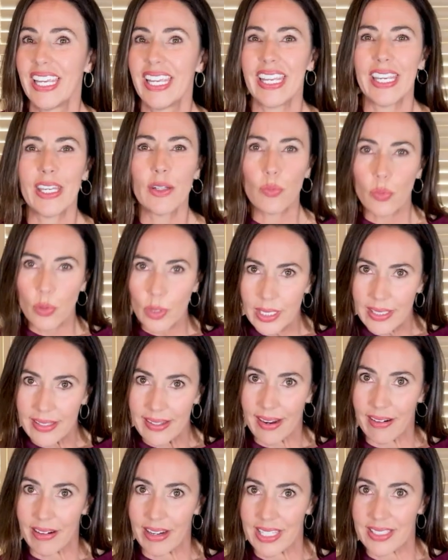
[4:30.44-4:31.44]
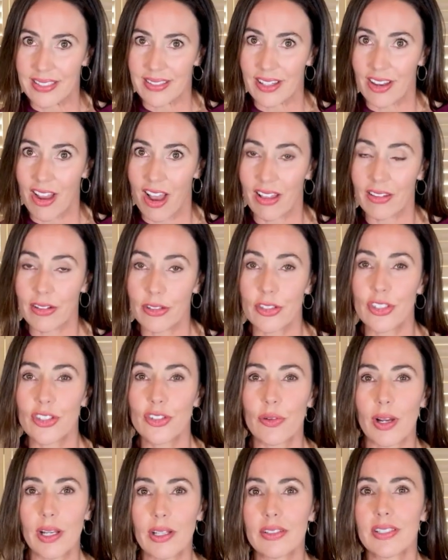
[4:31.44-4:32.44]
In wooded areas, the collar
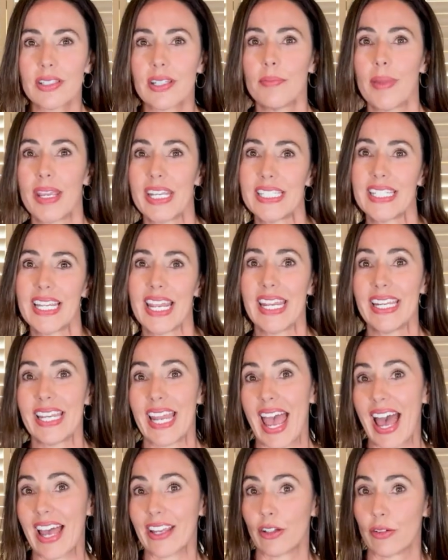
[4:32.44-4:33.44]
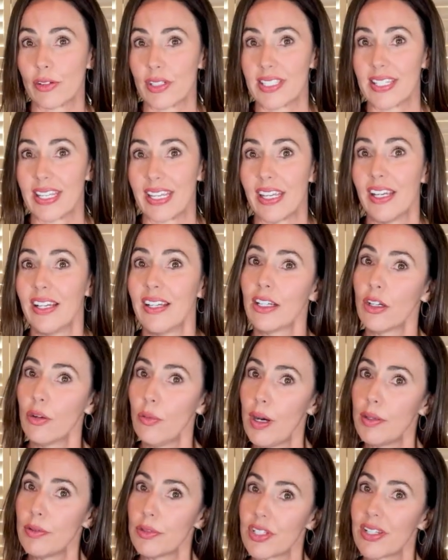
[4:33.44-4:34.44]
struggles to maintain accuracy.
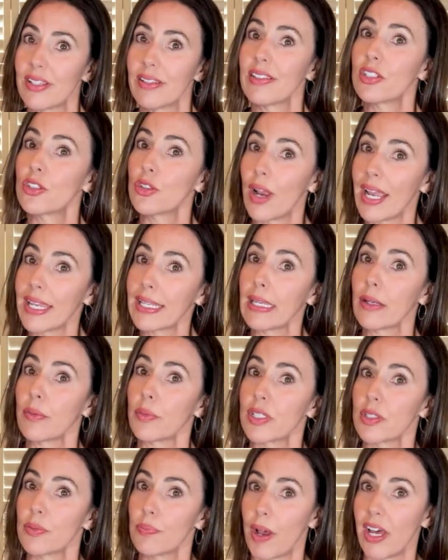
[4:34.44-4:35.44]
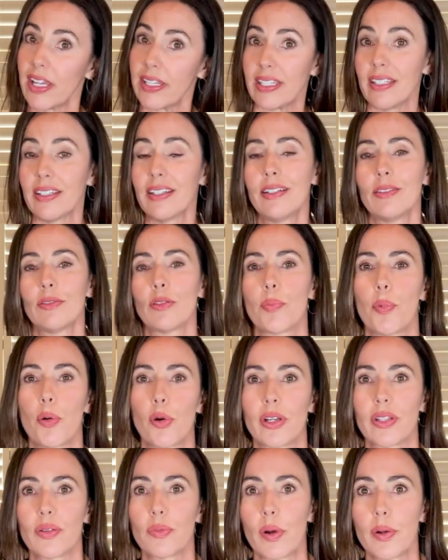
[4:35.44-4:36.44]
Quote, "The tracking was spotty,"
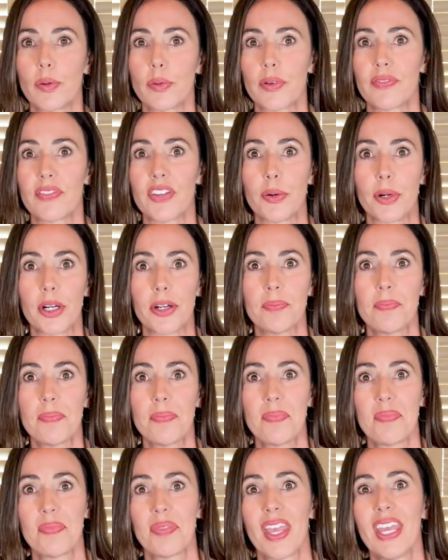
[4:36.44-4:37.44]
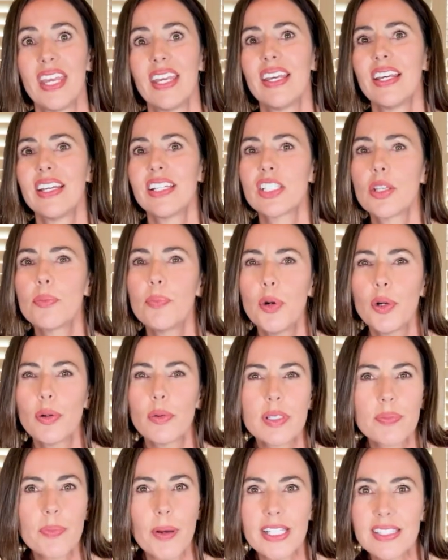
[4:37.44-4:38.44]
reported one reviewer. Support
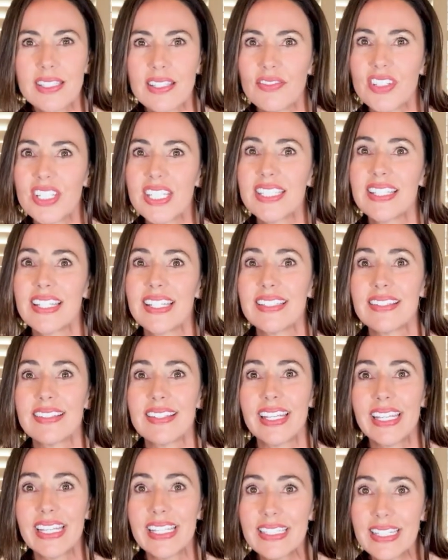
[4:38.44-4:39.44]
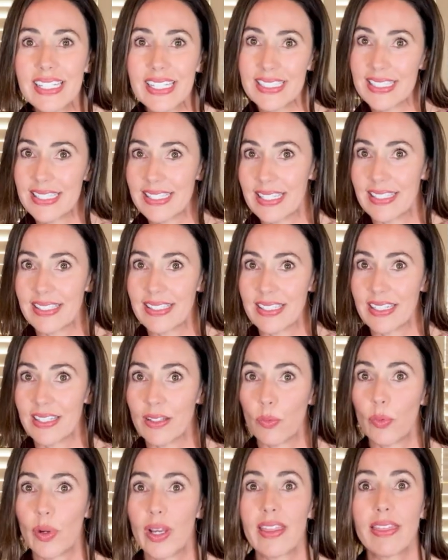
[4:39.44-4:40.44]
responsiveness is
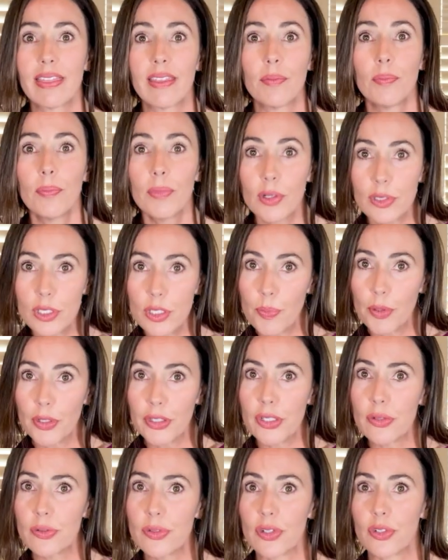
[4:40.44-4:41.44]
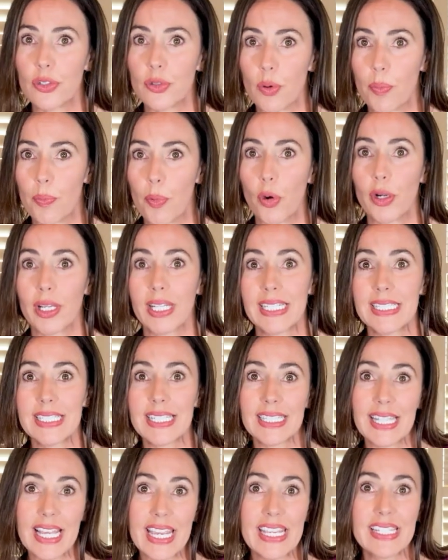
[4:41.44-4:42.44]
inconsistent, with multiple users reporting
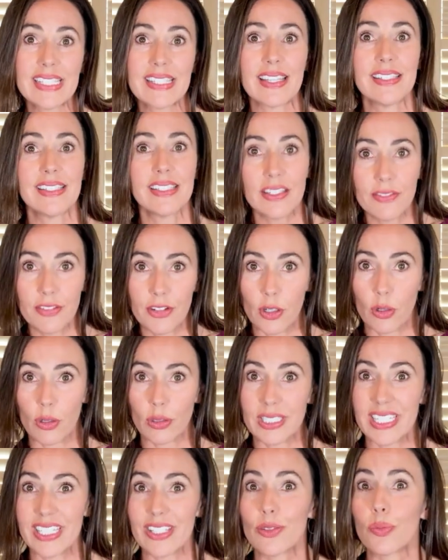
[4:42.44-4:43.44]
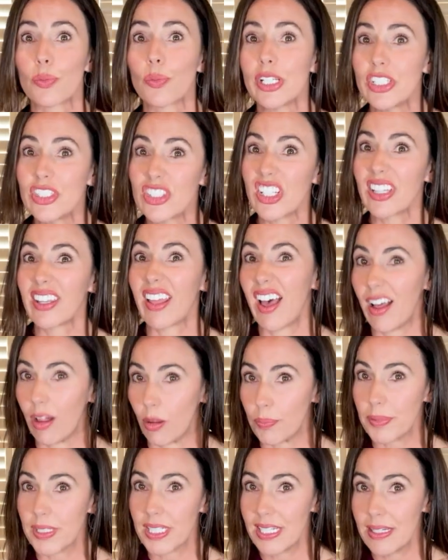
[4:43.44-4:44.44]
delays and difficulties reaching the
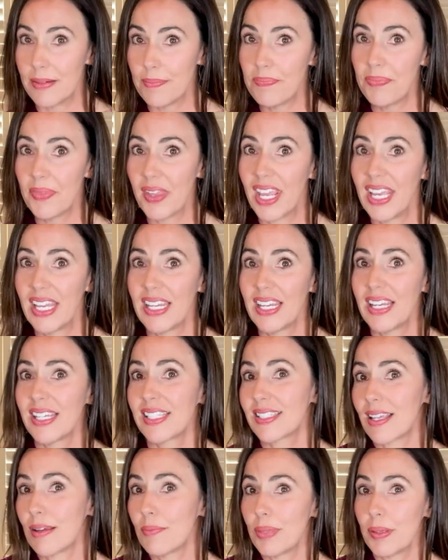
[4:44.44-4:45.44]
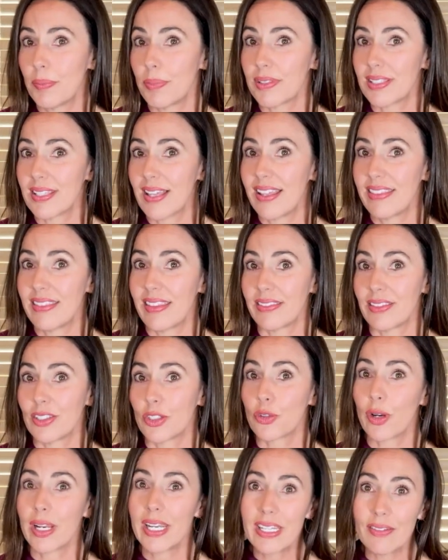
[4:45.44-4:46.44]
help team. Some people said that the
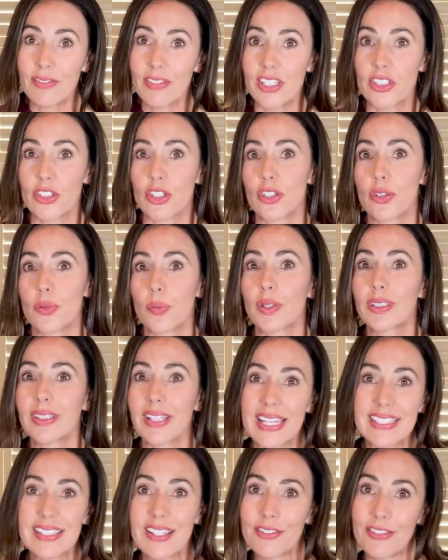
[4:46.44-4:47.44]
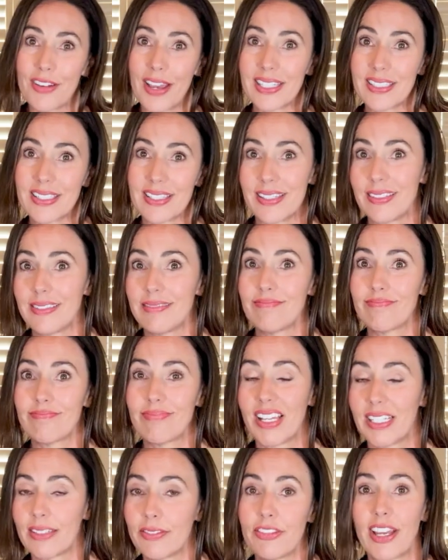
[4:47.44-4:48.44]
training features were less effective
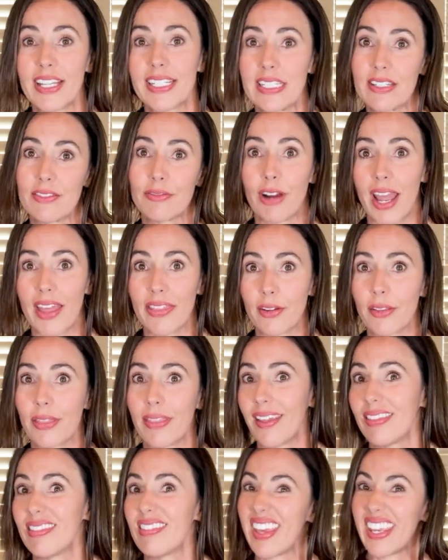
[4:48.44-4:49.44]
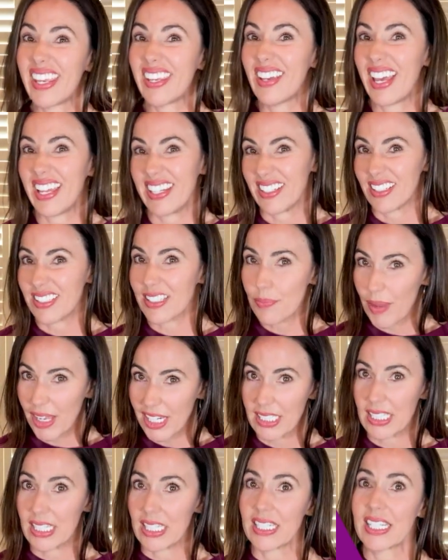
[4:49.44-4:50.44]
rather than they had
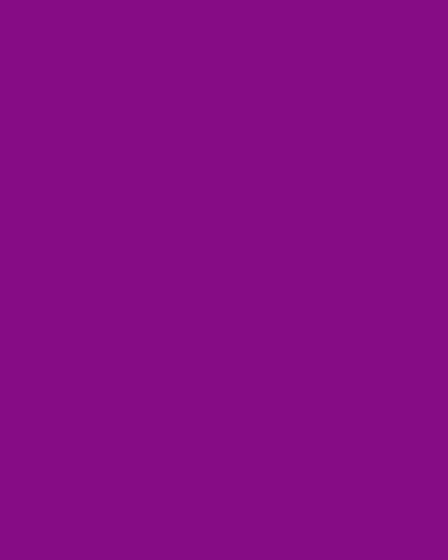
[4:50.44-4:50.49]
expected.